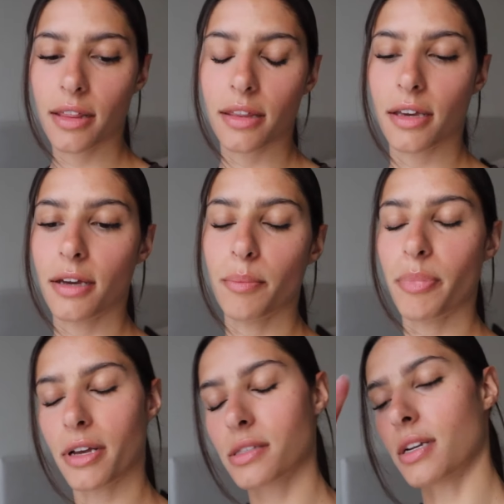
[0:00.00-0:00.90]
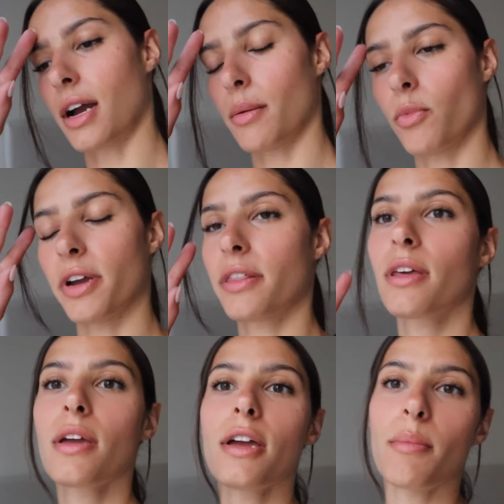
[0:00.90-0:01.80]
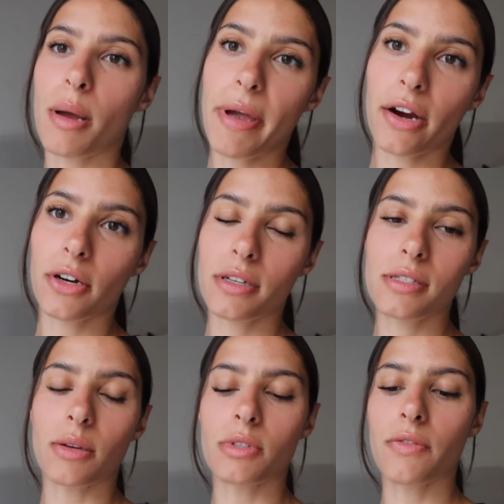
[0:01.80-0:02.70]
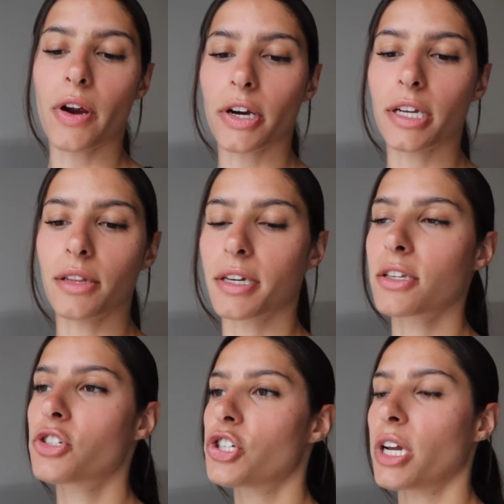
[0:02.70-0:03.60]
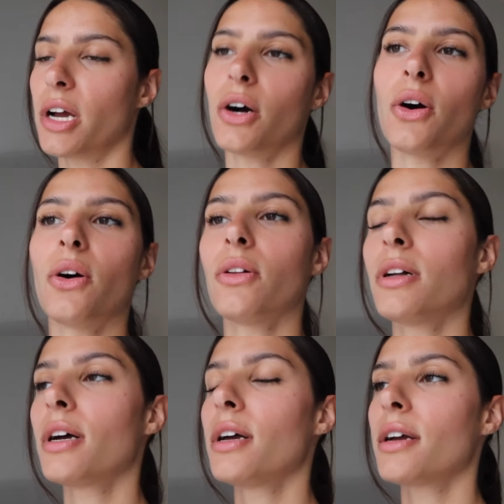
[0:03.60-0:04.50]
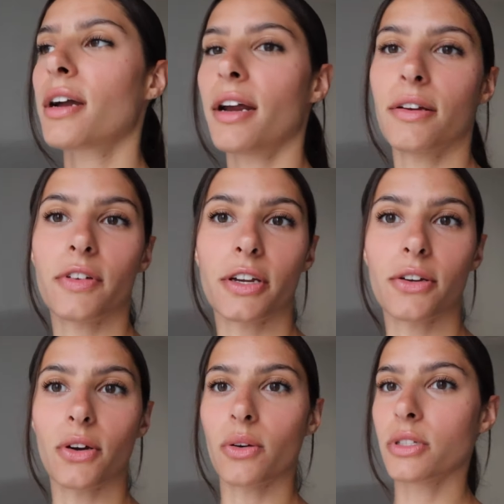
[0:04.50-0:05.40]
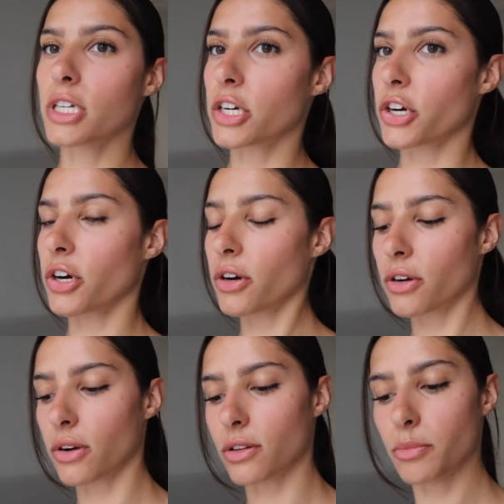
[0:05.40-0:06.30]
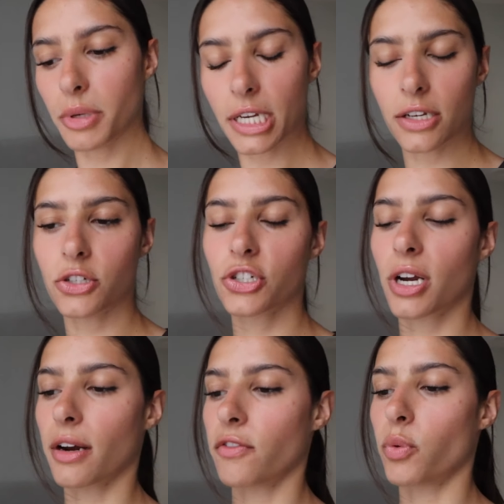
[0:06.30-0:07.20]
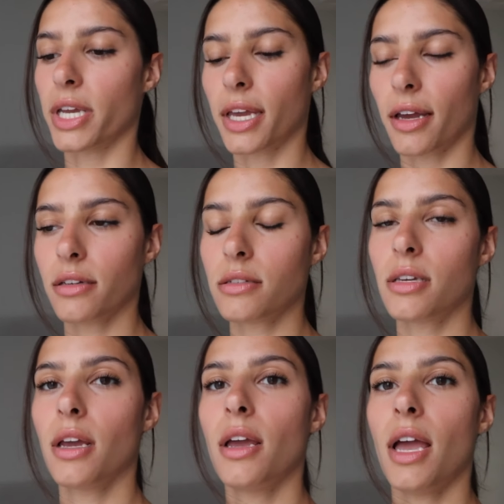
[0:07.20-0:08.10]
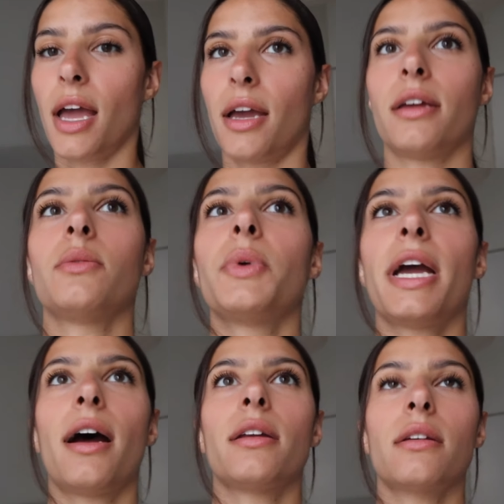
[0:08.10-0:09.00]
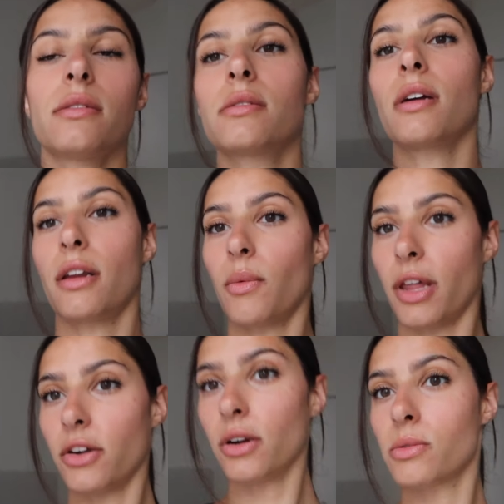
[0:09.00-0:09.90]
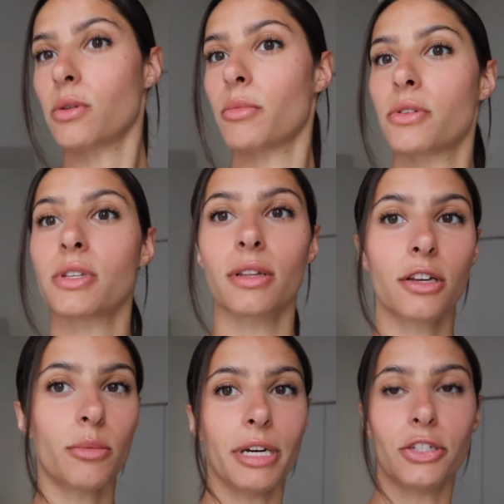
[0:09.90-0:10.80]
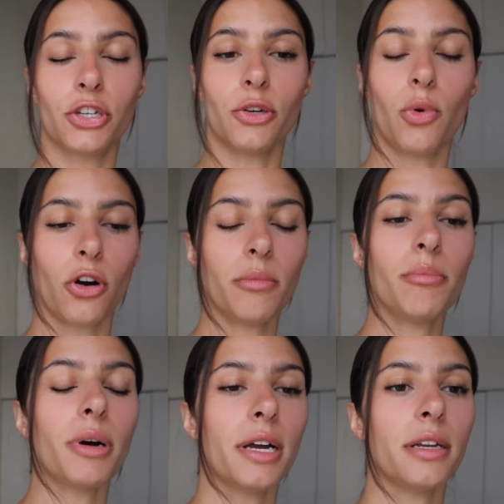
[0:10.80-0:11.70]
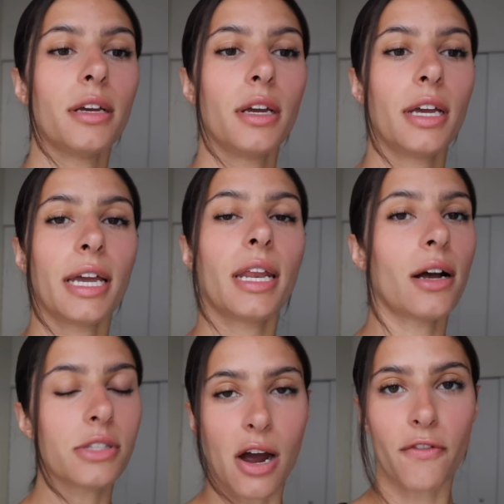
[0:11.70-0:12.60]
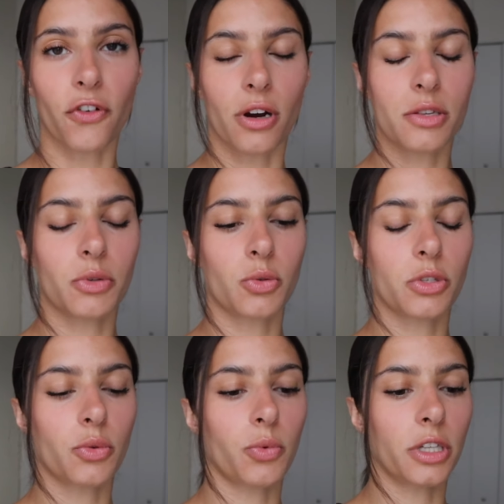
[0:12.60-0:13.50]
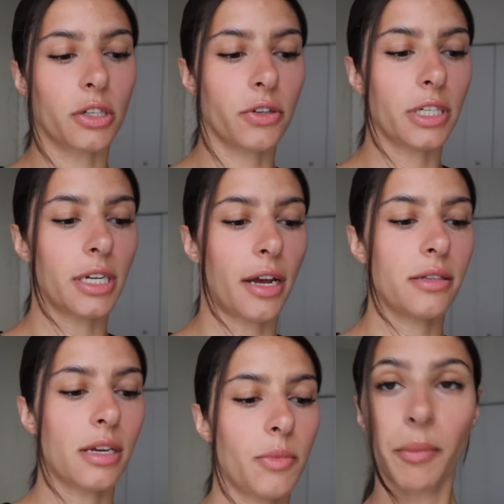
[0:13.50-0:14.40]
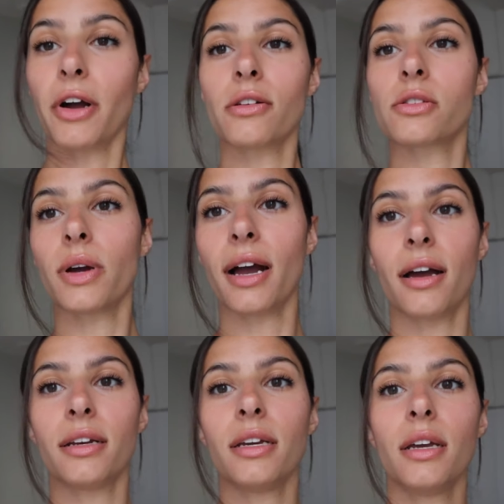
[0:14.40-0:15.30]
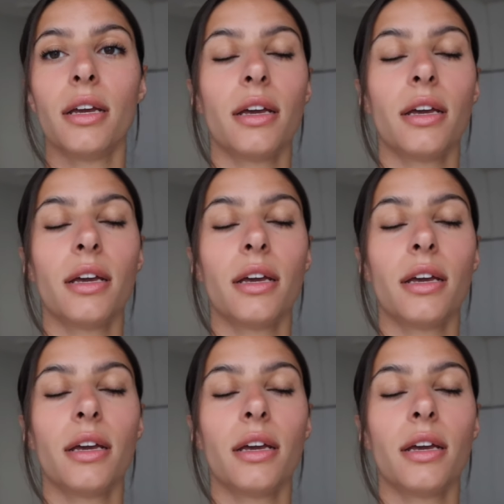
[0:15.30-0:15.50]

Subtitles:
the best time with my parents. It was a very, like, chill, kind of, like, go to dinner, go to the beach kind of weekend, and we had stunning weather. It was almost a little bit too warm, but it held out for us, which was really, really nice. And we also had